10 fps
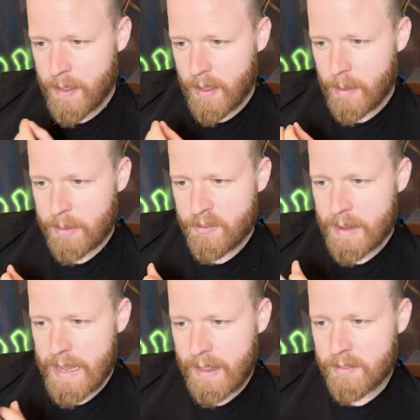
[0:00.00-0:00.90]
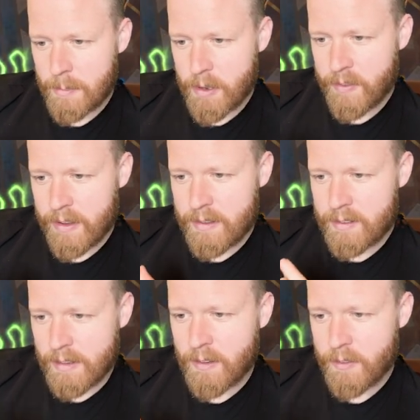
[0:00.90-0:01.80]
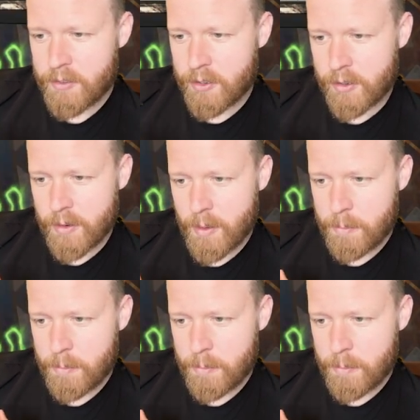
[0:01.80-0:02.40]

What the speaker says: At the beginning of my end step, if I descended this turn,